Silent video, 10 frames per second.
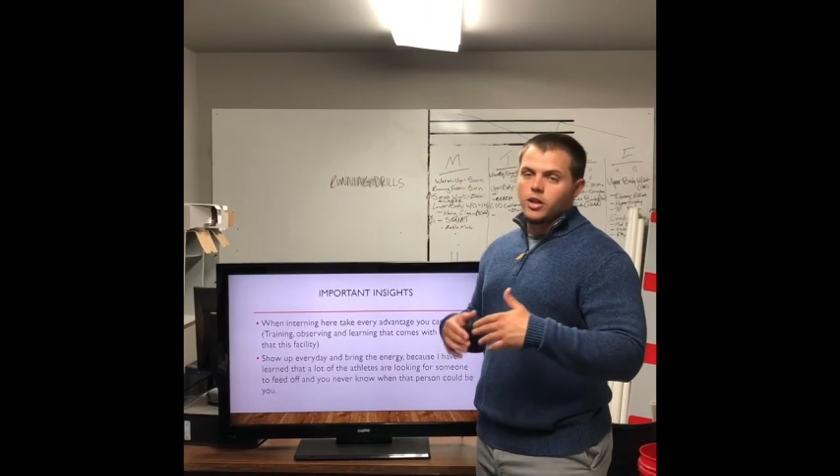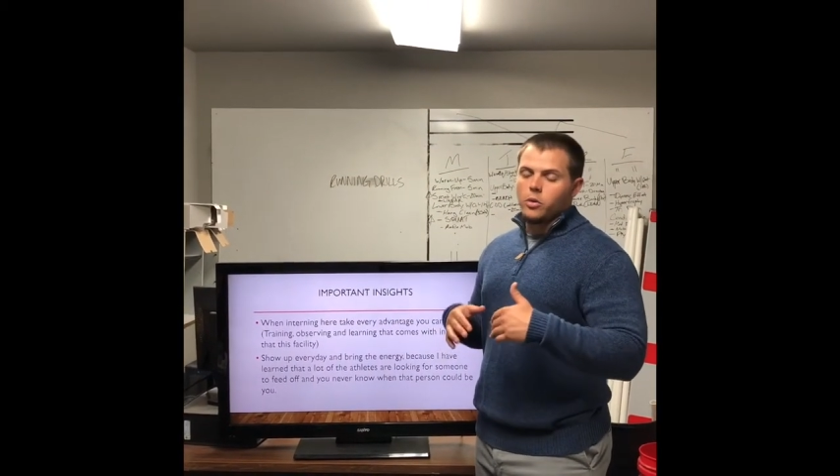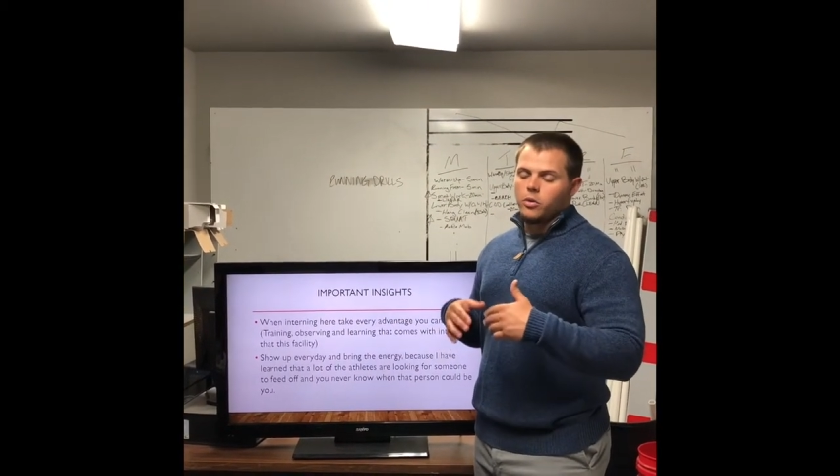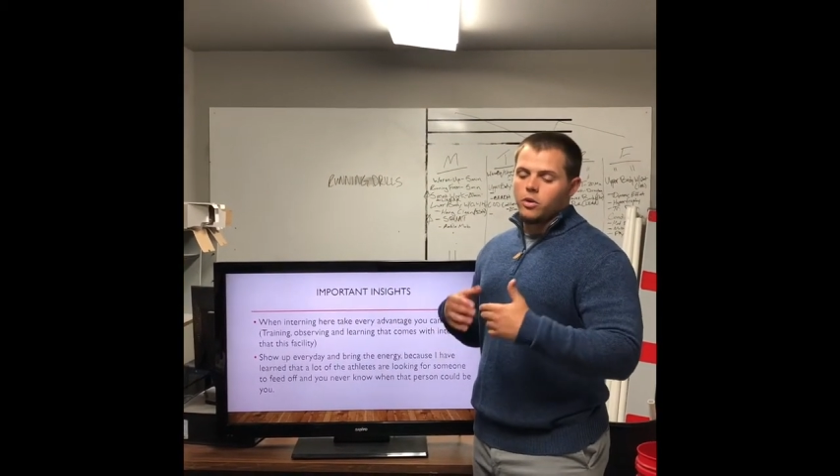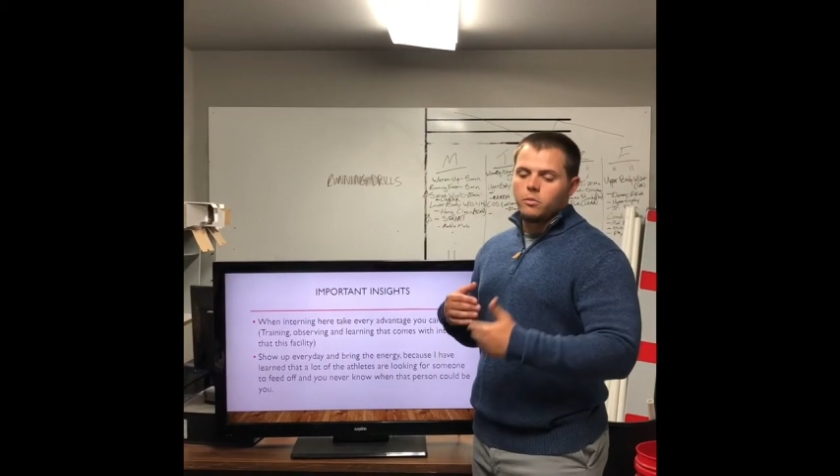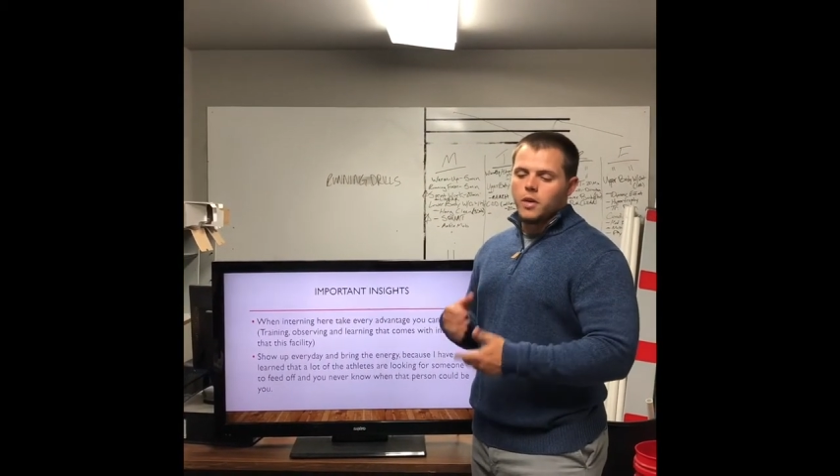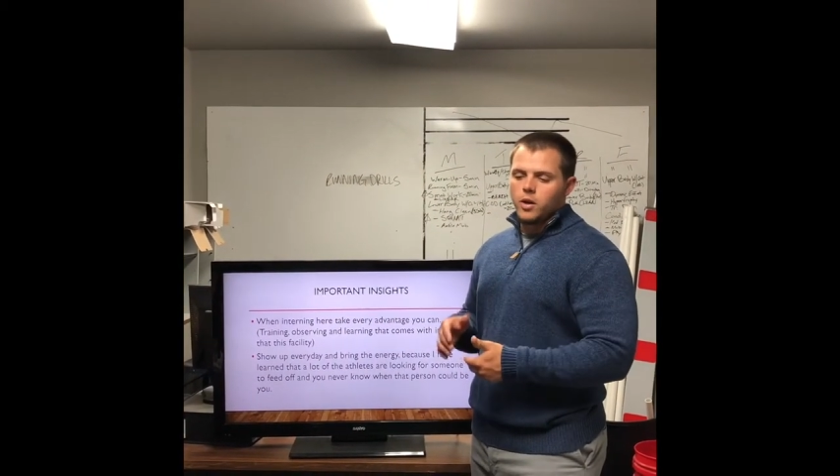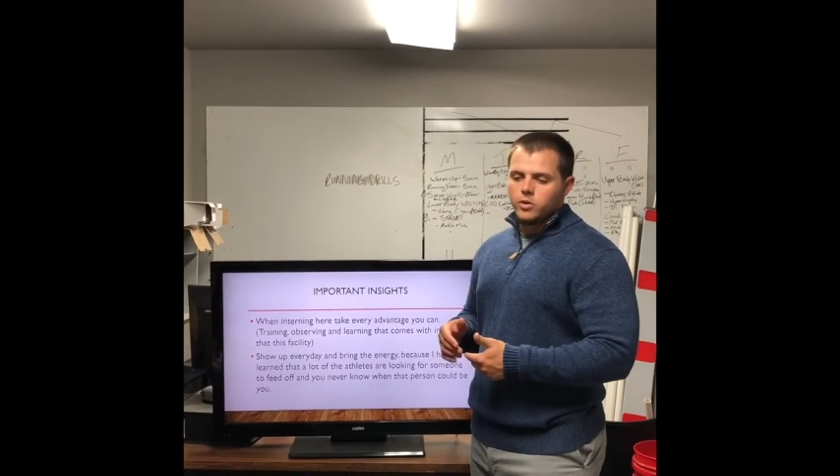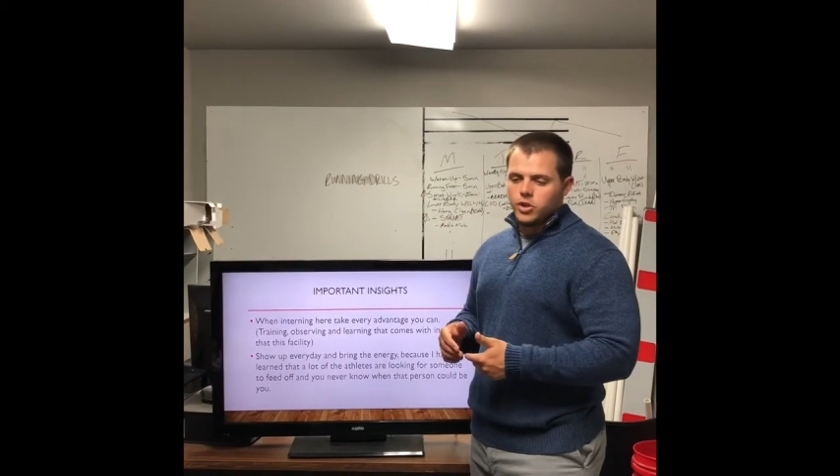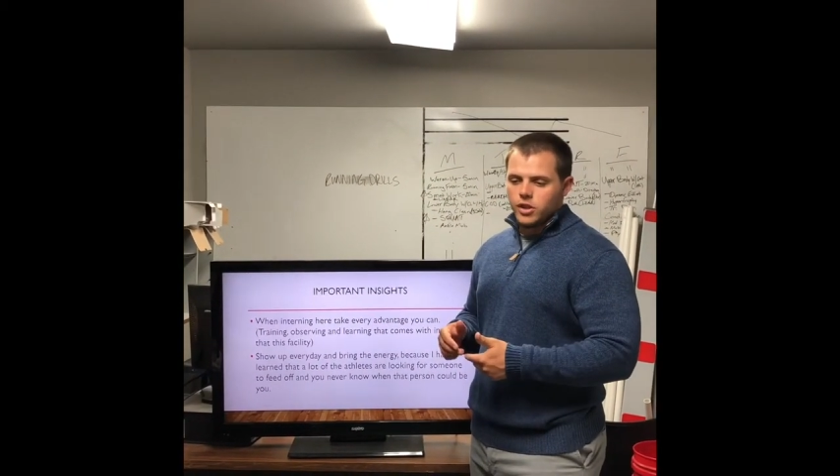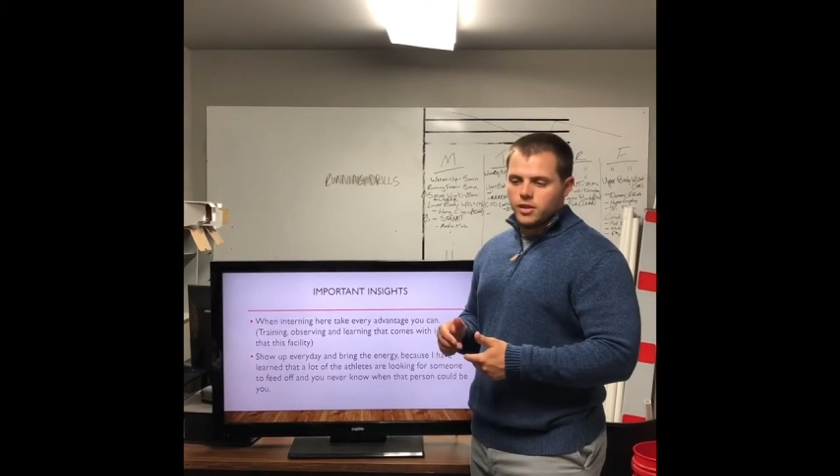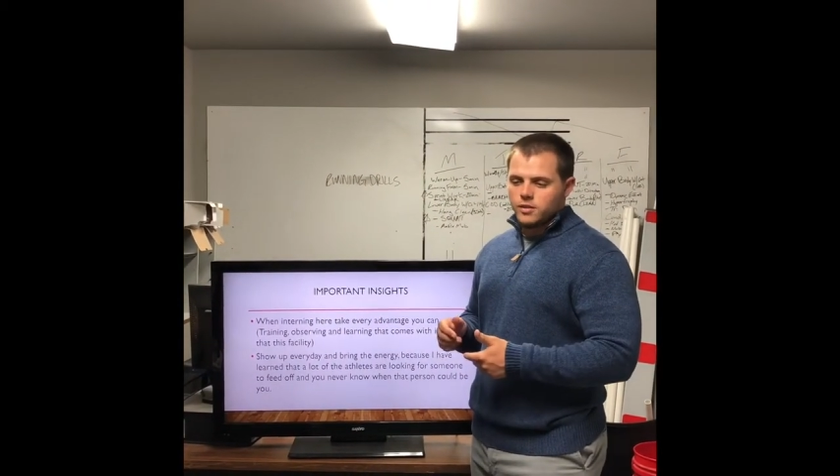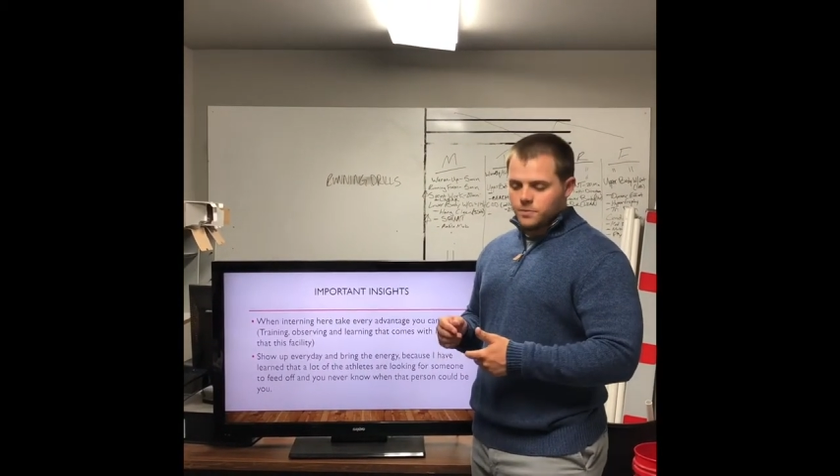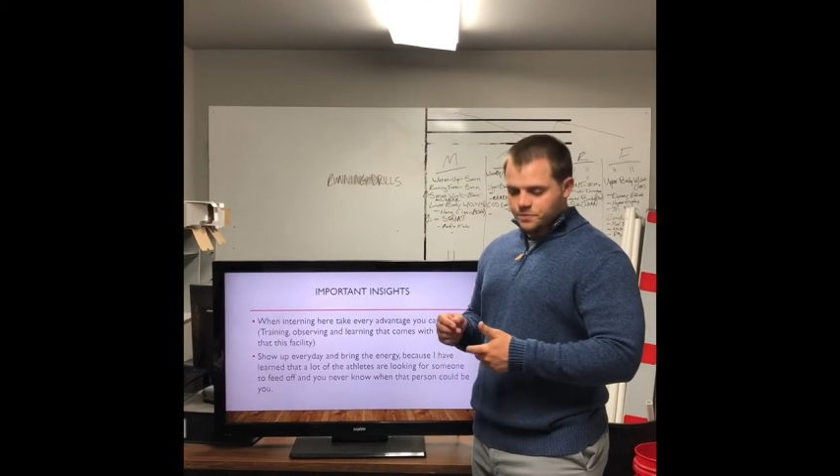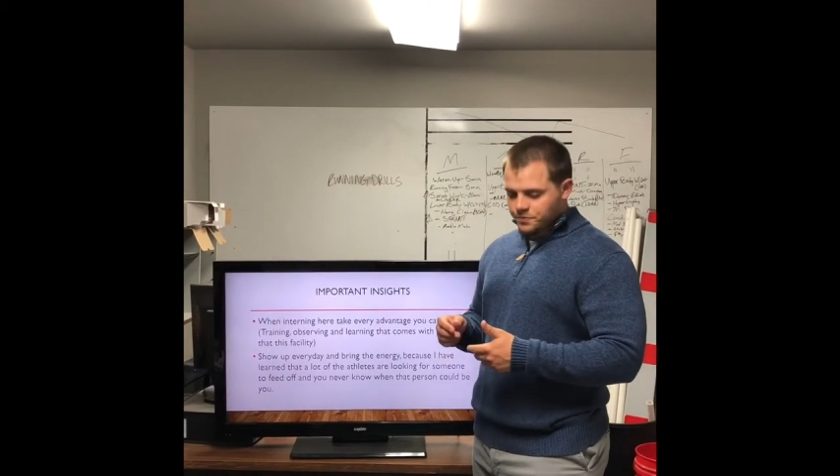go through the motions